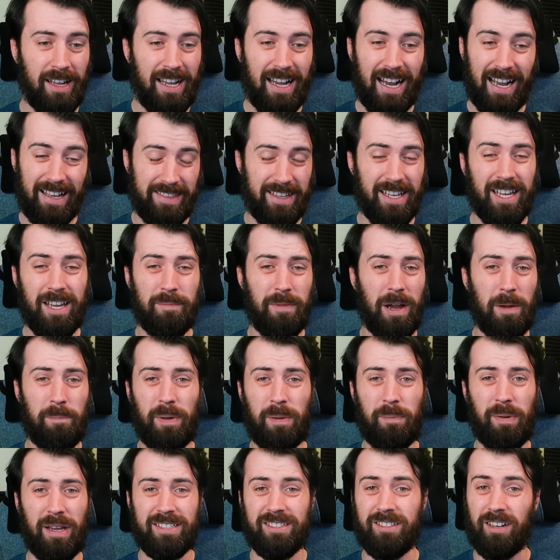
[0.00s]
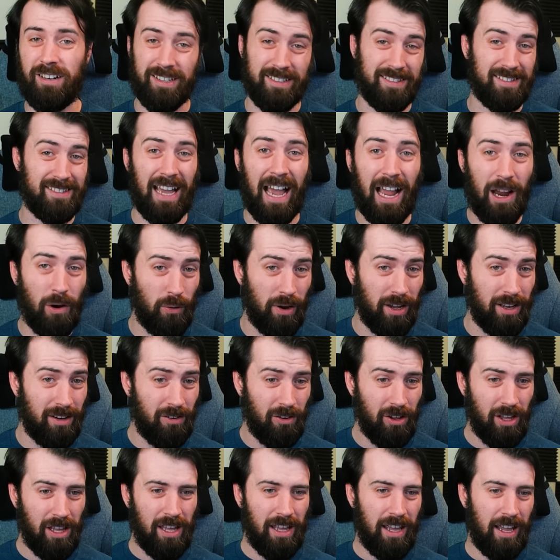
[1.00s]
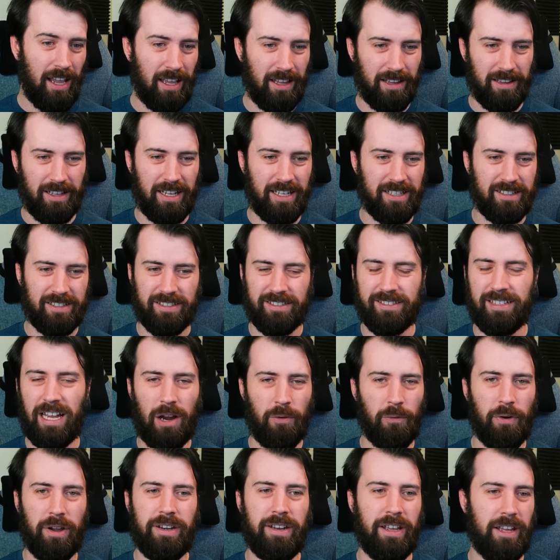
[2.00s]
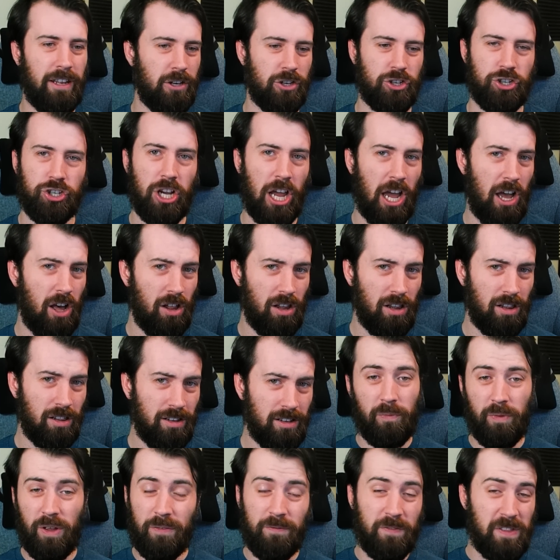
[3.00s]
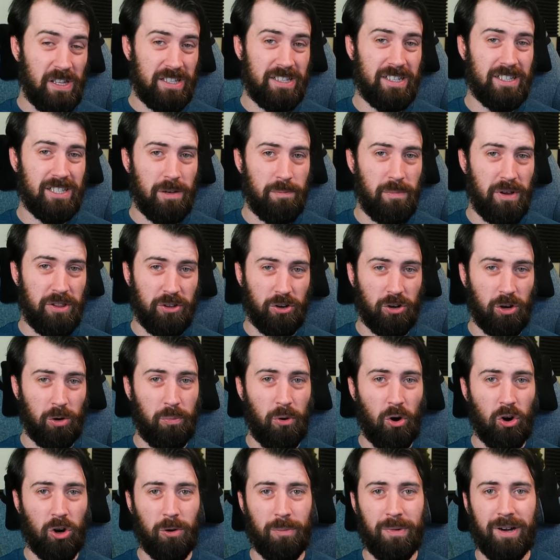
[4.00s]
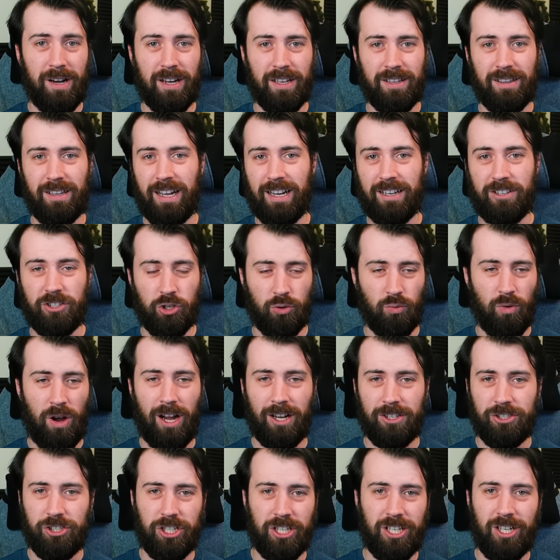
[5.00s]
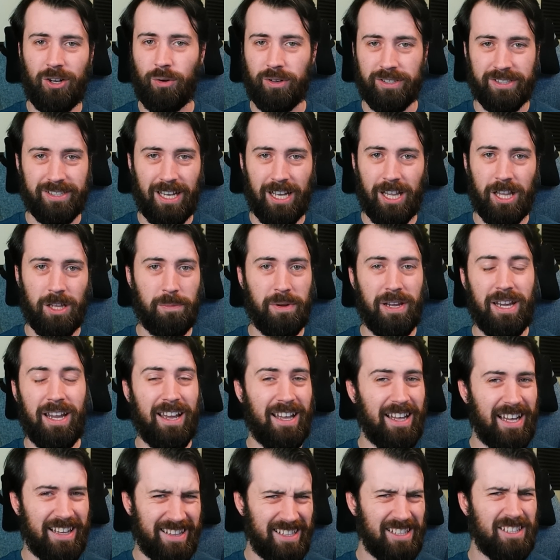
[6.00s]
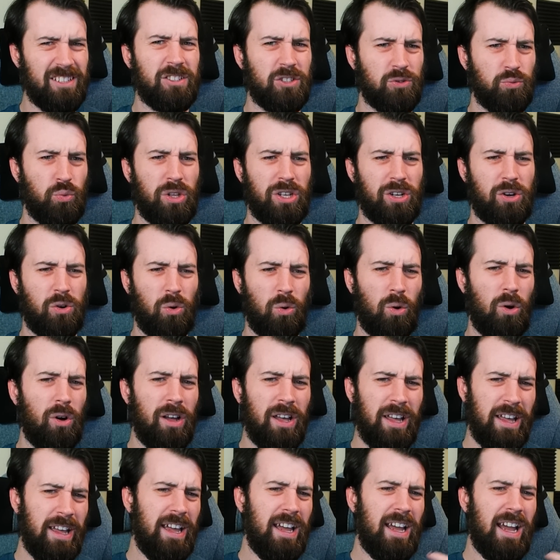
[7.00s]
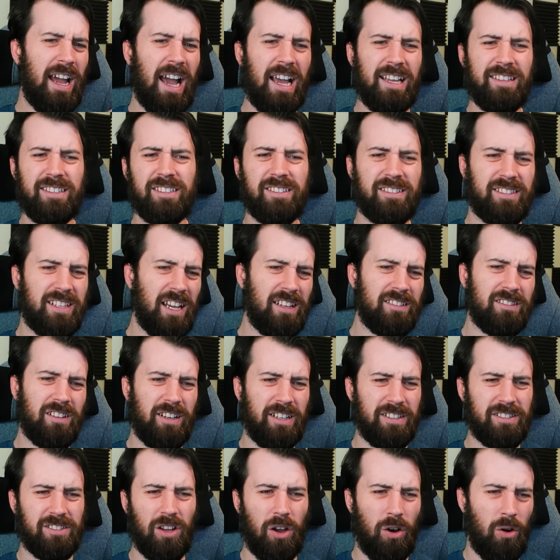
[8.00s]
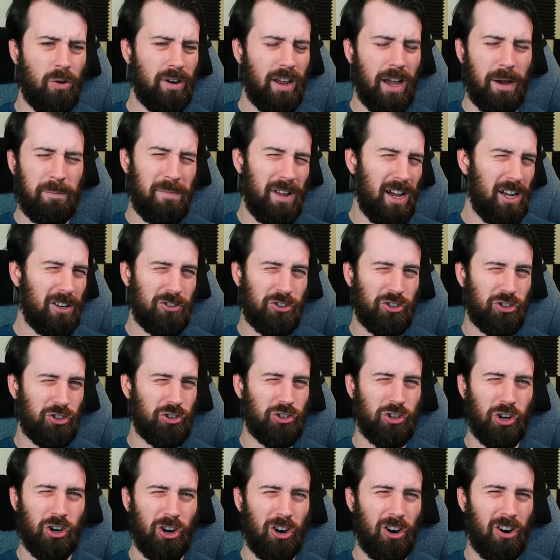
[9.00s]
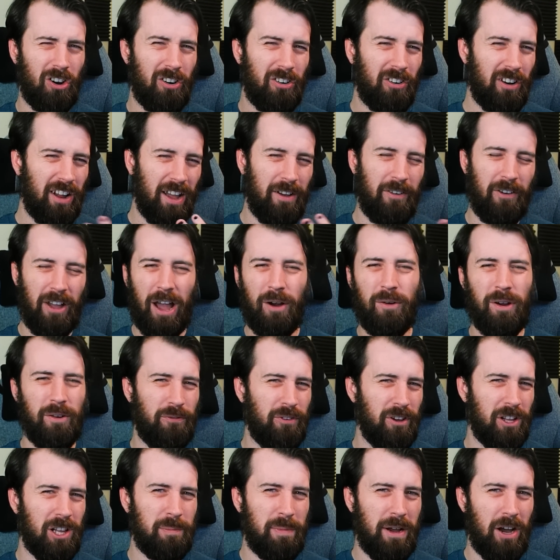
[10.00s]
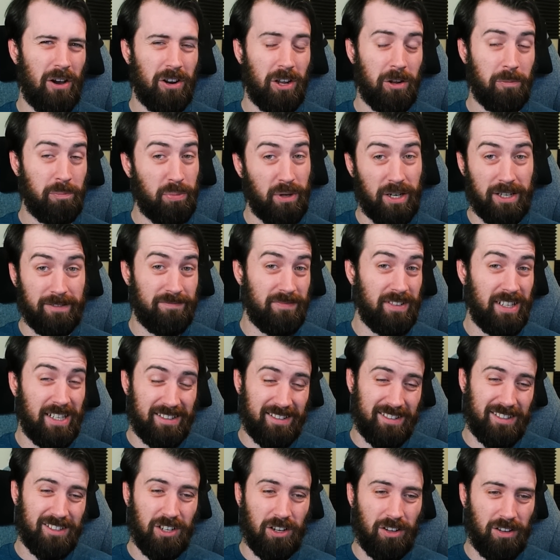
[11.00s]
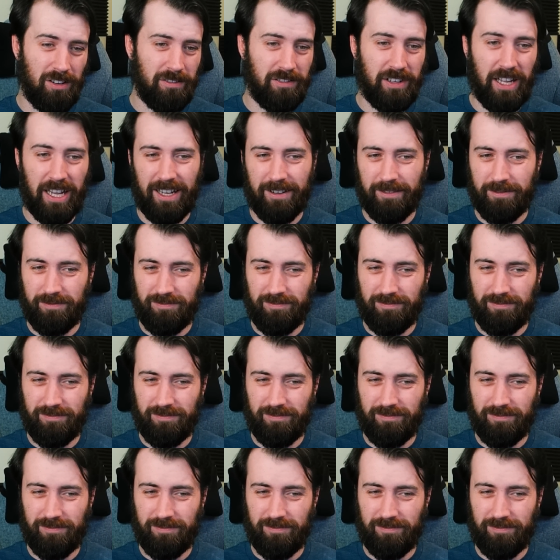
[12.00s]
I think it might be based on a siren. It's a siren in a shell. If this is a mythical Pokemon like Jirachi or Celebi, I think this is really cool. As it stands on its own, I'm not sure how I feel about it, but it's still like